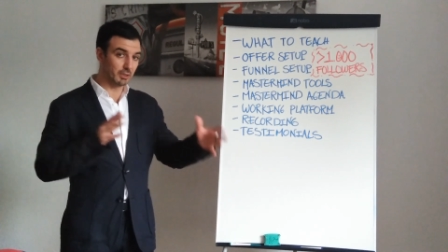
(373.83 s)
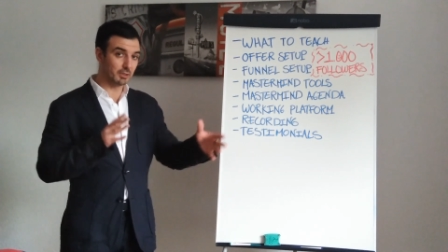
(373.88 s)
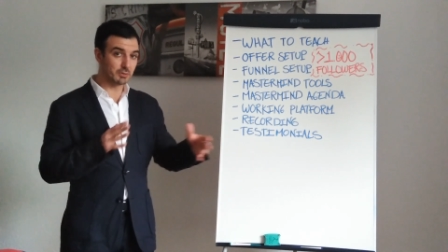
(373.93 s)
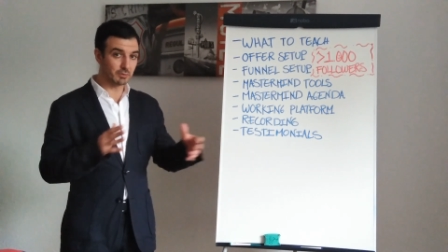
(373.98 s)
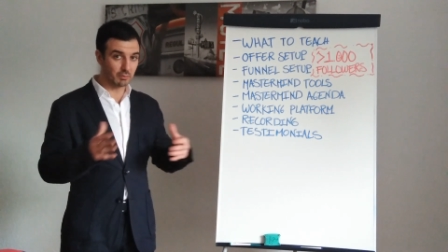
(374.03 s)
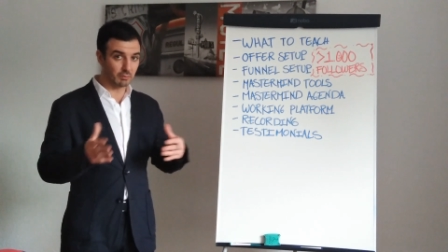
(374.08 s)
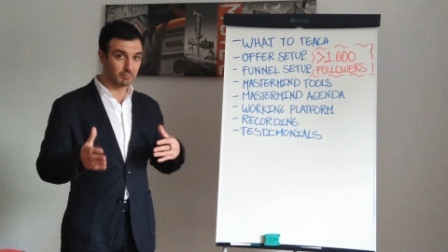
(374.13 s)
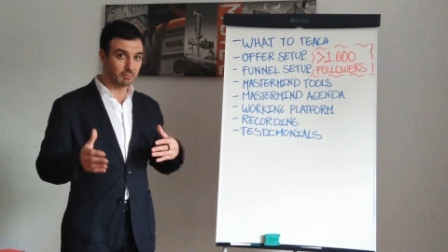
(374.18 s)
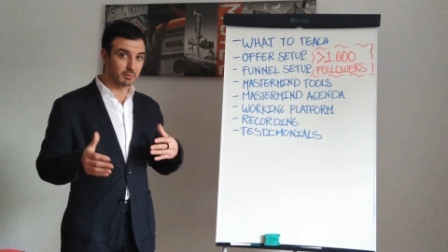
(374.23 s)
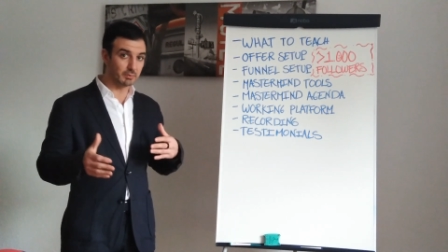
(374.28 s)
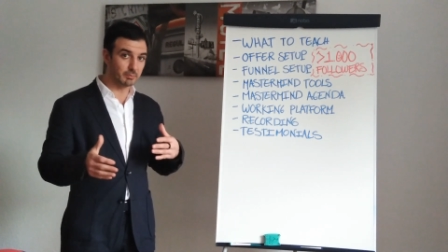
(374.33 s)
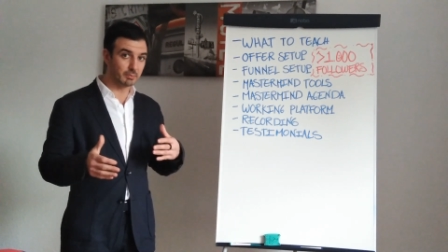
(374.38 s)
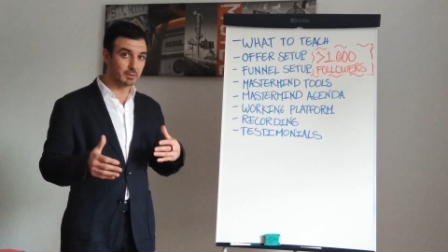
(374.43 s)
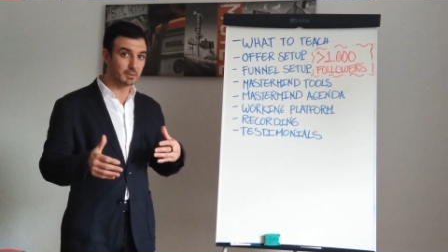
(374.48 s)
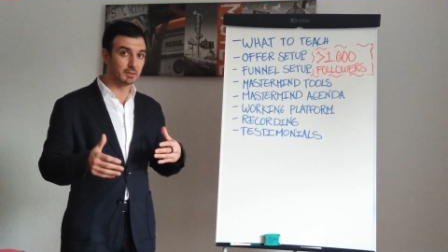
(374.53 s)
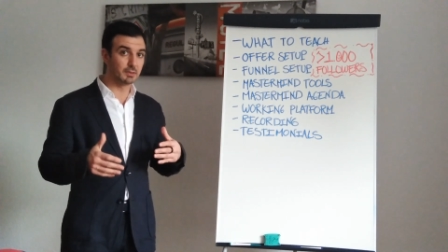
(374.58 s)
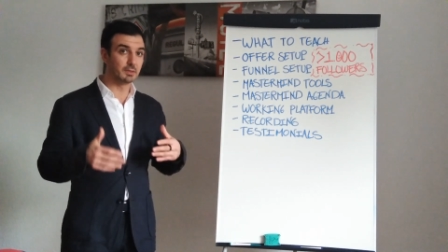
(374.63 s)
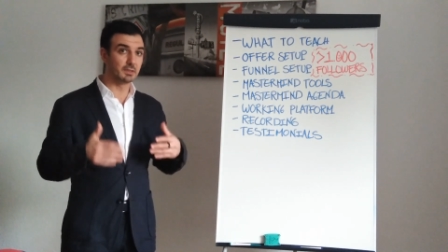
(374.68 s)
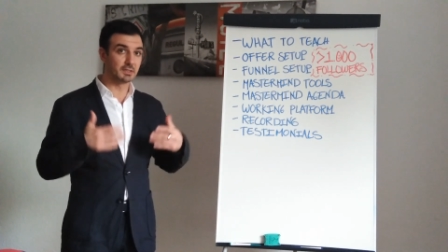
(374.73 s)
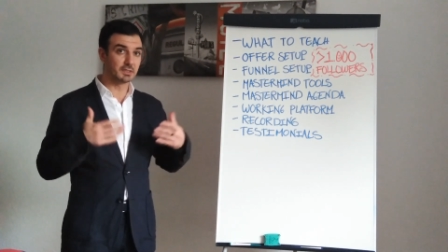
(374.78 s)
will
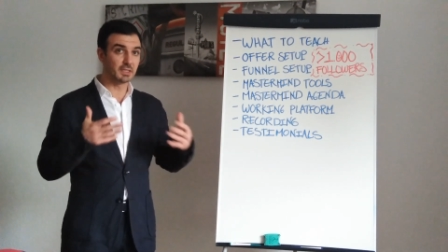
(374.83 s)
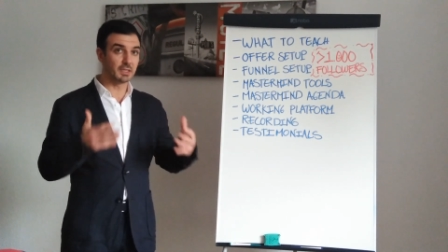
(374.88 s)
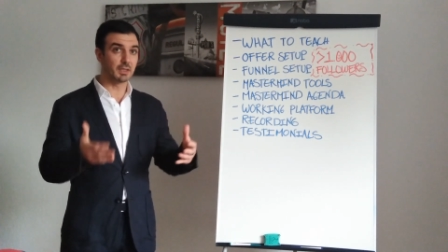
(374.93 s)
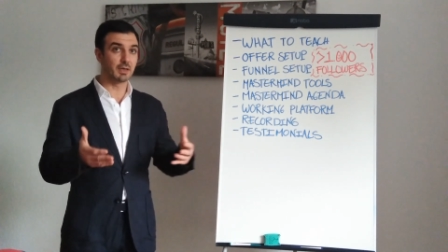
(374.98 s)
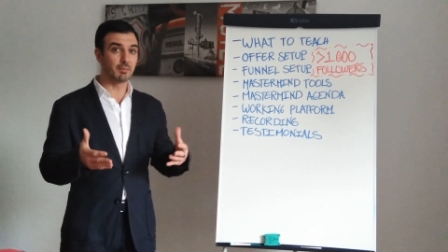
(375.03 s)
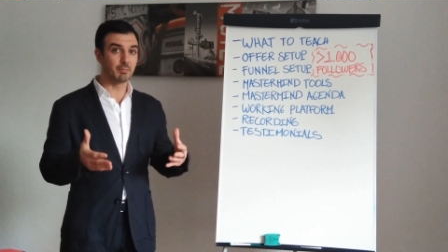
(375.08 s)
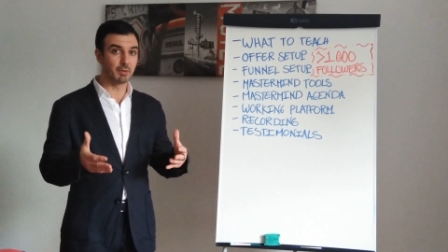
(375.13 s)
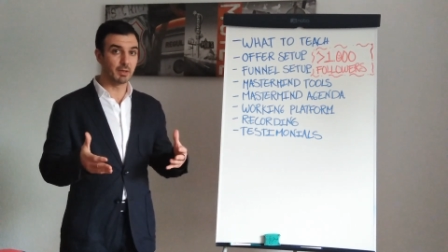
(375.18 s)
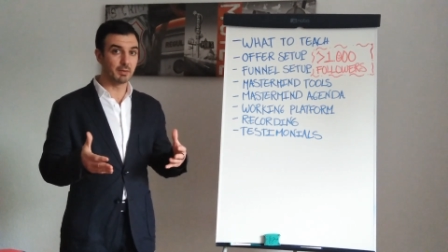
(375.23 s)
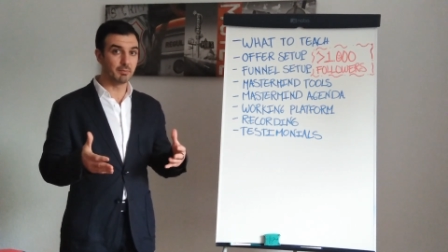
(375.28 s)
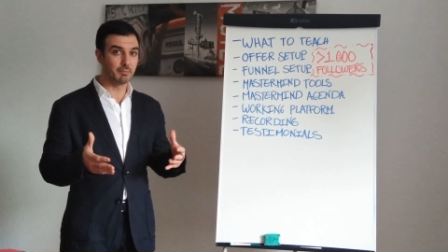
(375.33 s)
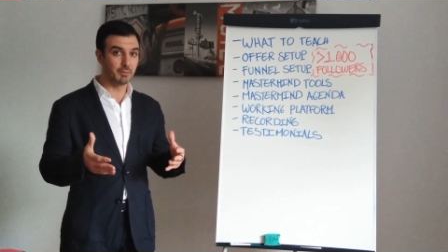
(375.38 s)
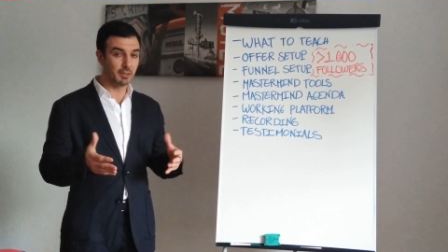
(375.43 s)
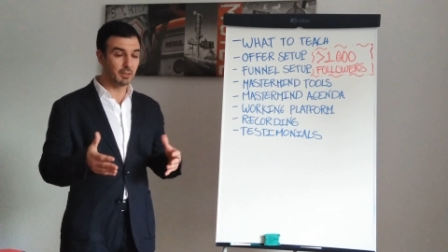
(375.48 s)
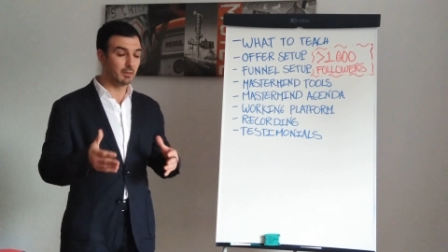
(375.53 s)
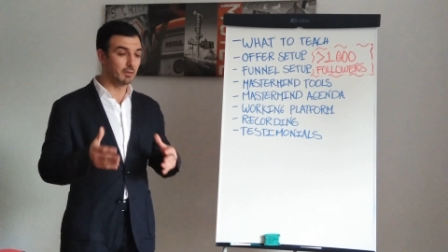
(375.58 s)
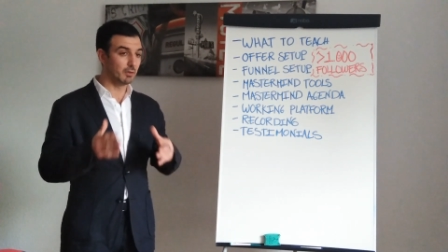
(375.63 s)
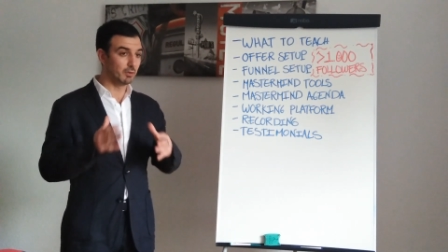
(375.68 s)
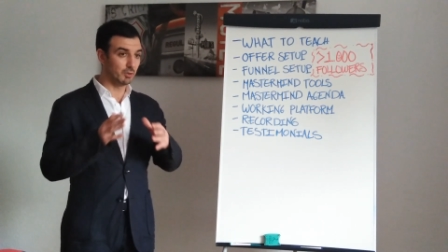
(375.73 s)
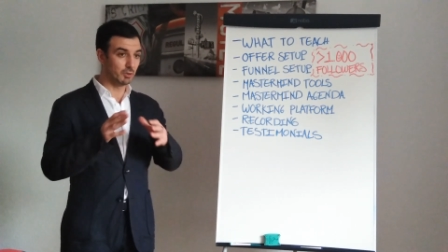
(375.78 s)
be set up by me.